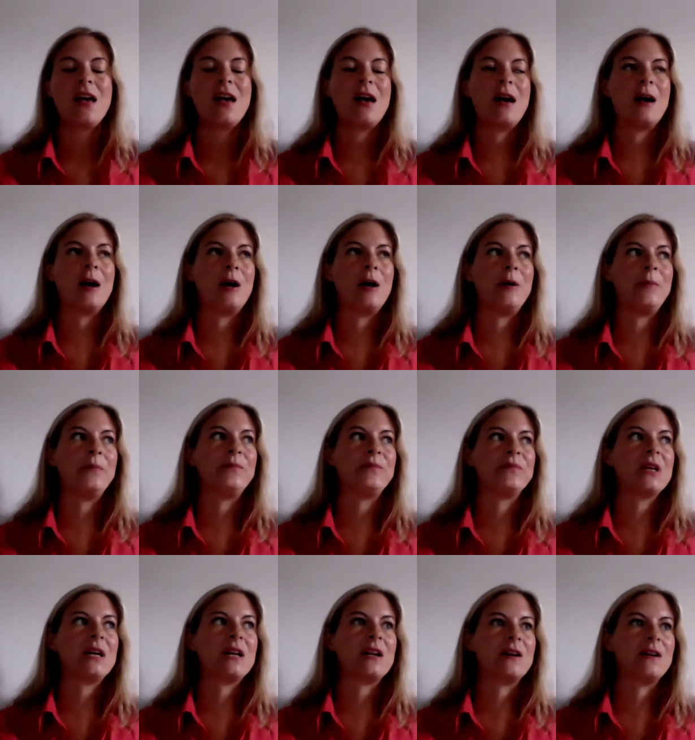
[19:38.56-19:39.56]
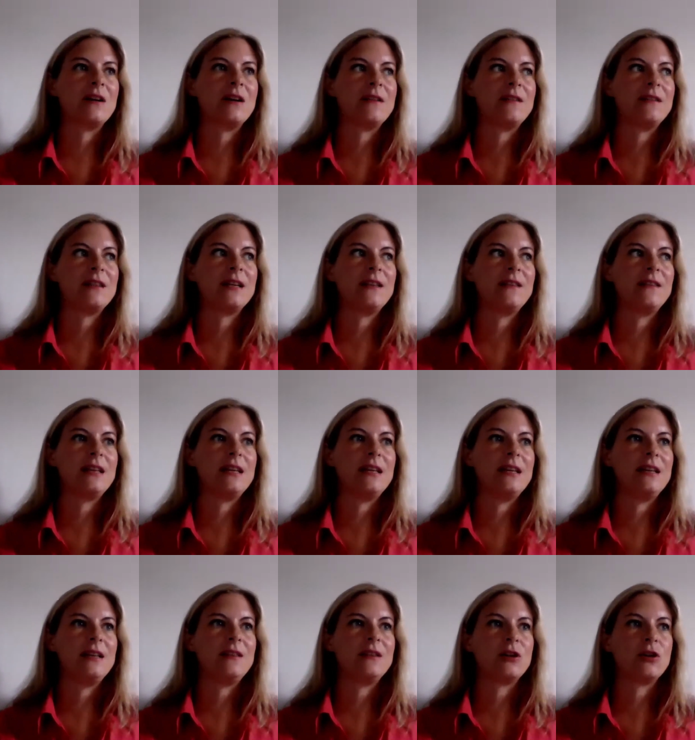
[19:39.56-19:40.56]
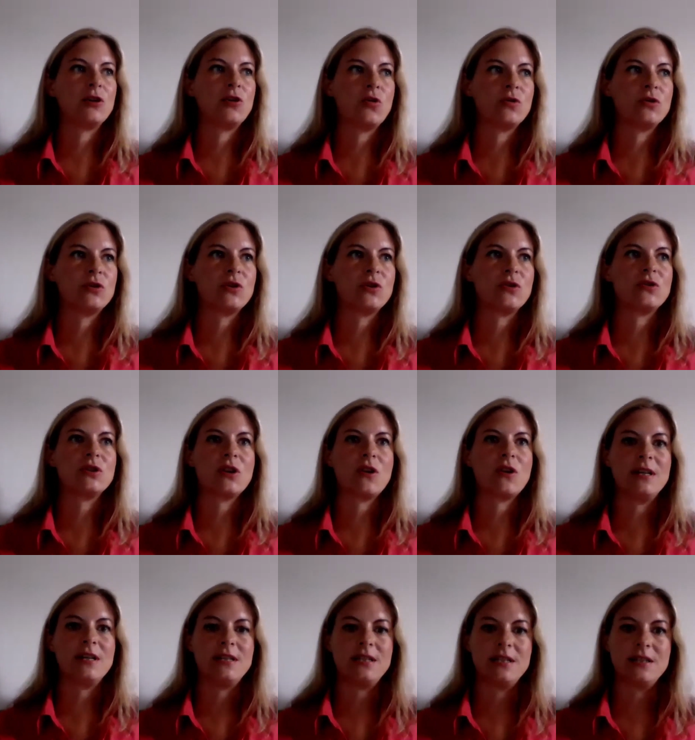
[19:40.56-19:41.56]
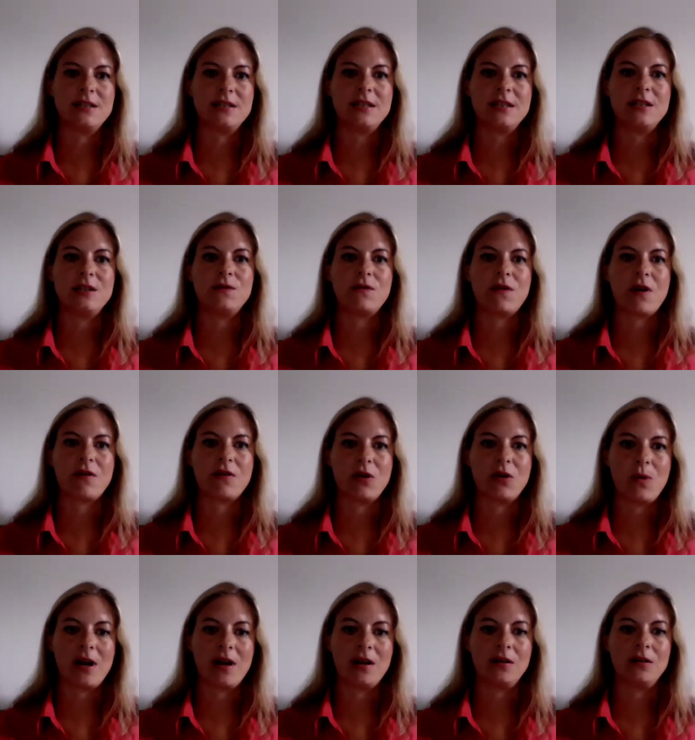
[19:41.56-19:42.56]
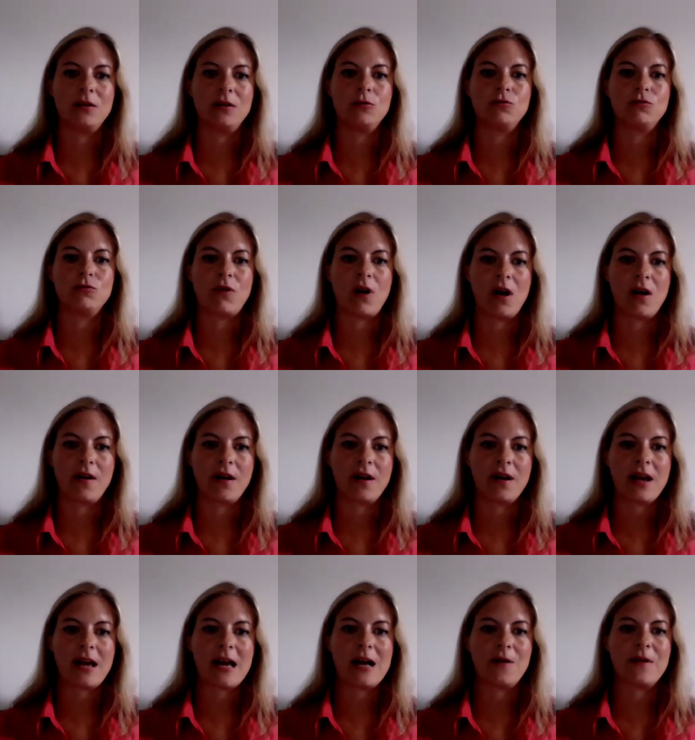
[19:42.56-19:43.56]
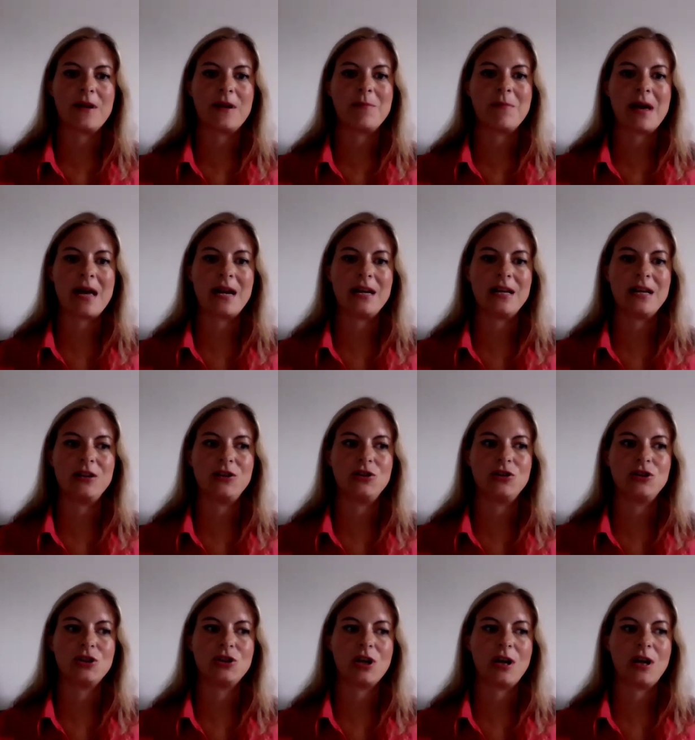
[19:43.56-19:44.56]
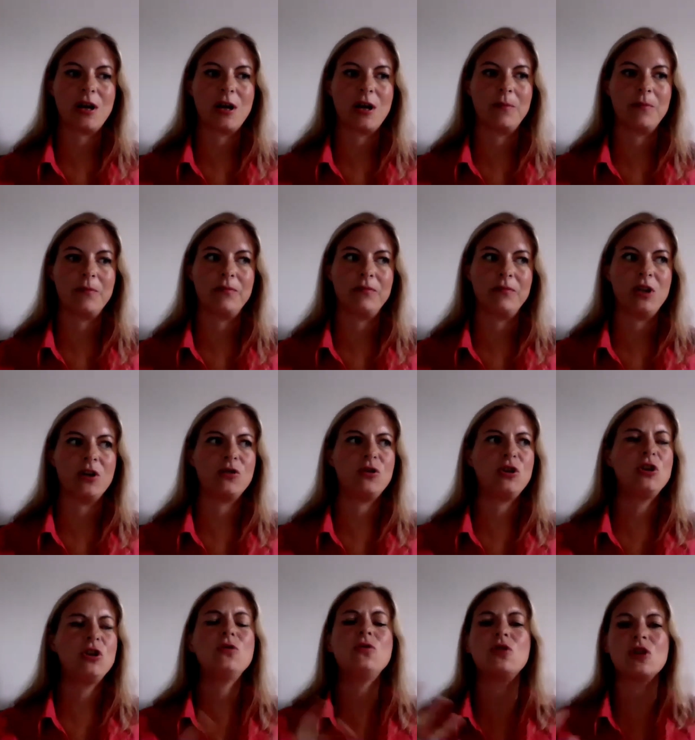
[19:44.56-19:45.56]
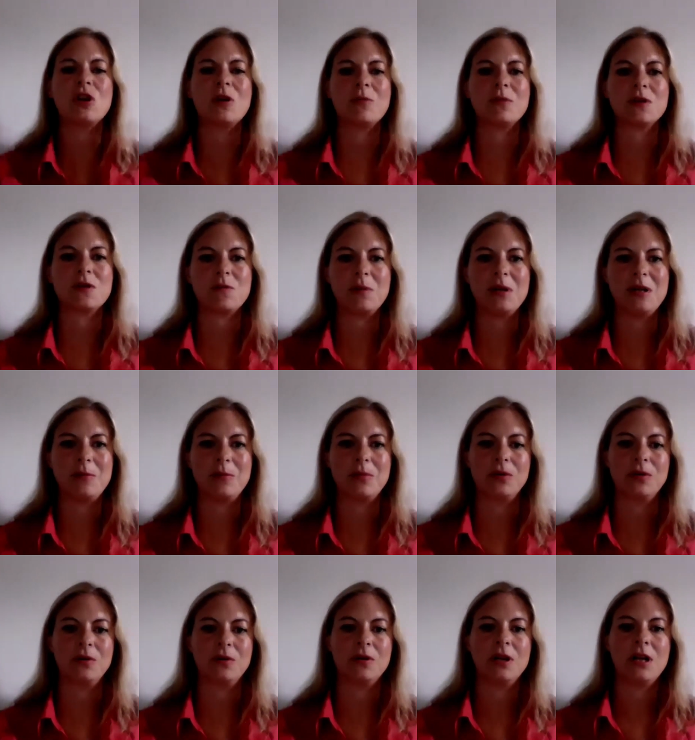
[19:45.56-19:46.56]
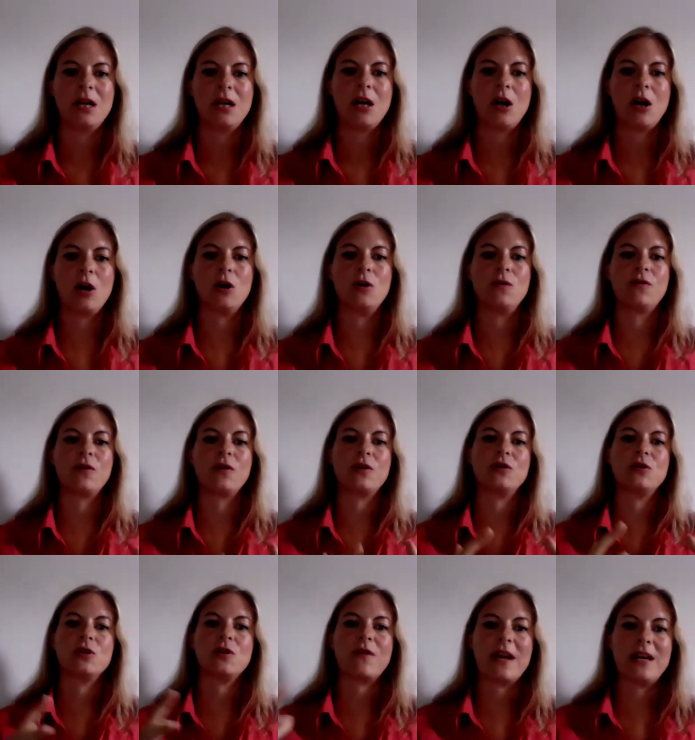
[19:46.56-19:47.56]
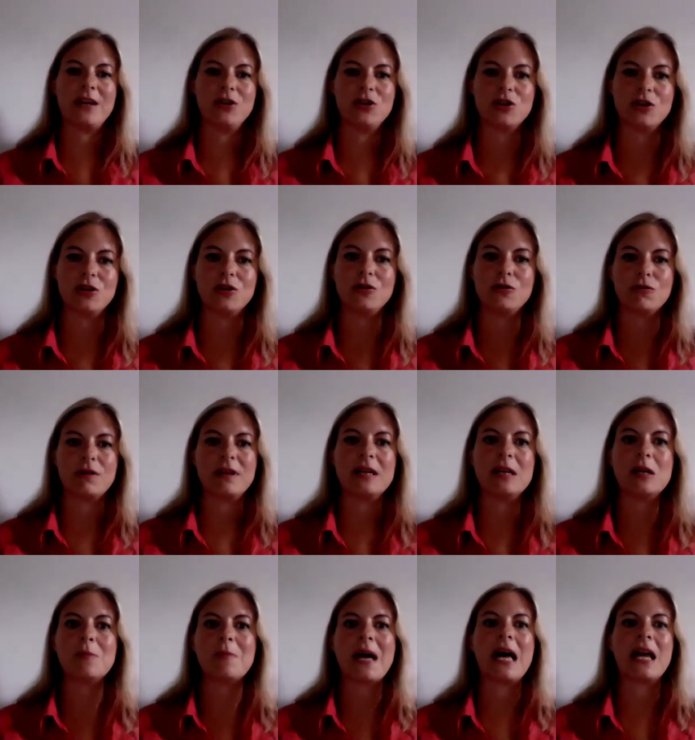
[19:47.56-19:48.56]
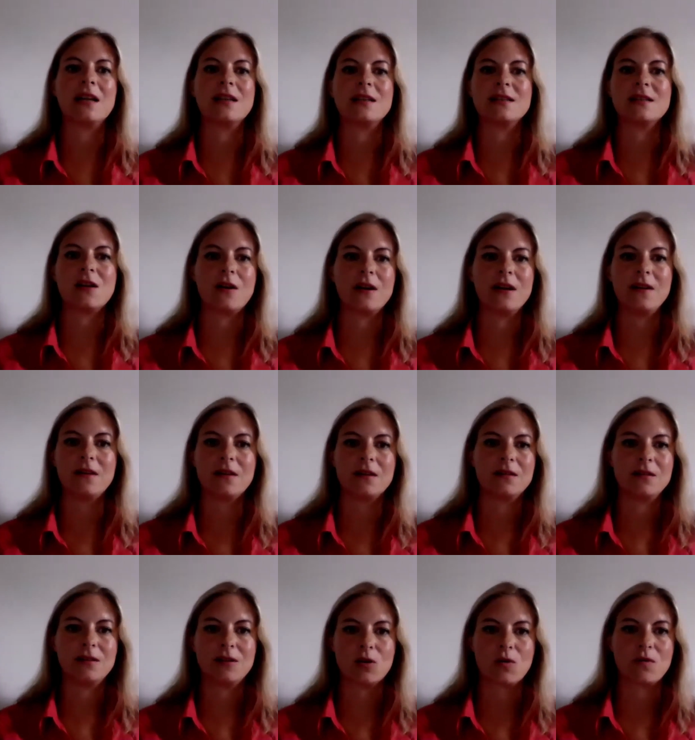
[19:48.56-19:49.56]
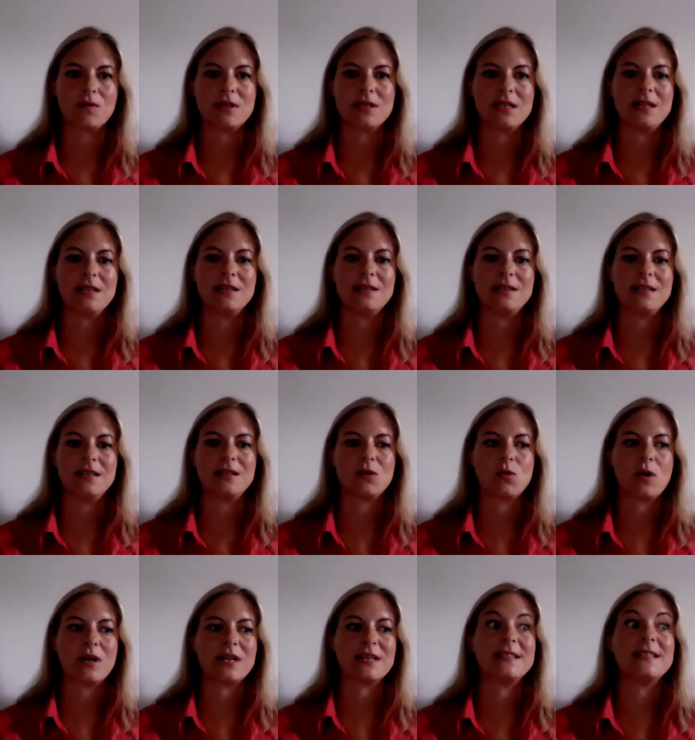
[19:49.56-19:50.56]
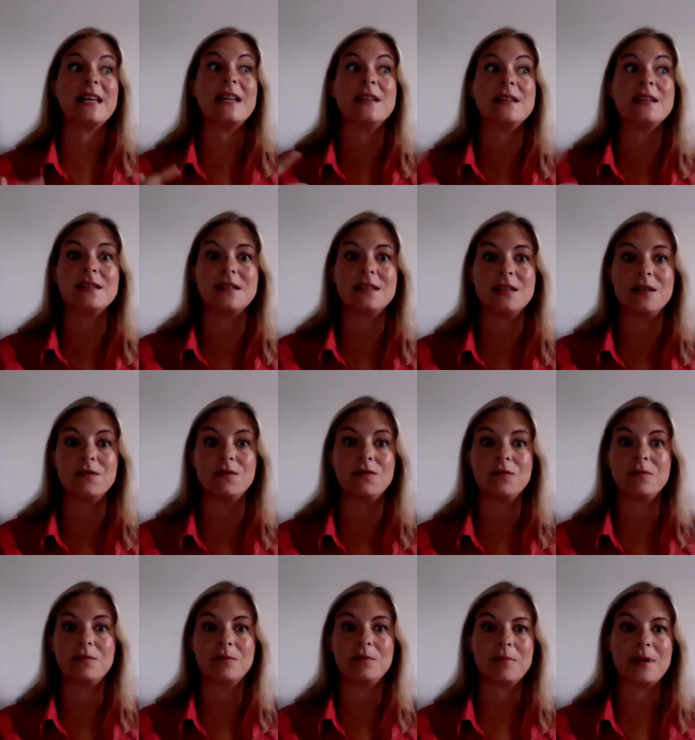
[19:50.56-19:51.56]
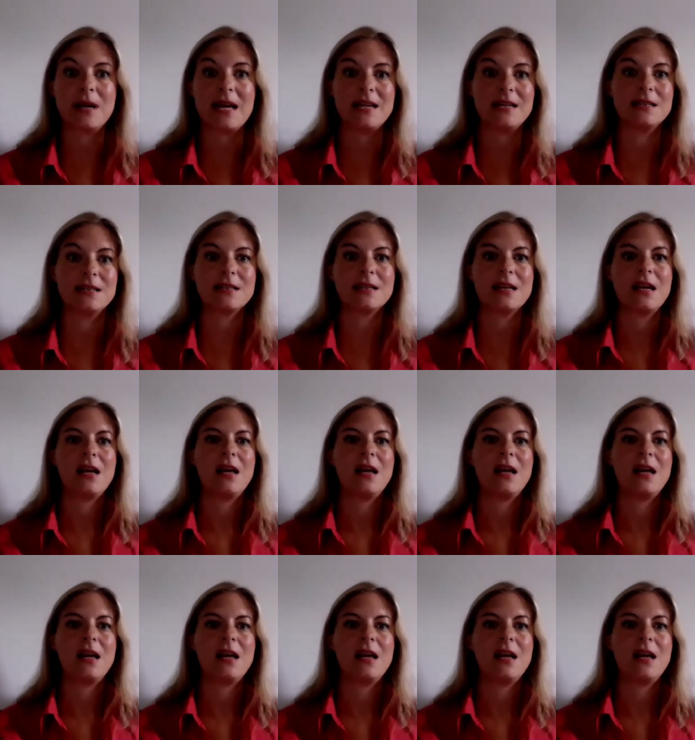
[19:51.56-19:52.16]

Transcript: And I think the Knossos site is very well run. How they manage, you know, huge numbers of people over a sort of ancient Greek palace site that obviously is quite a sensitive place,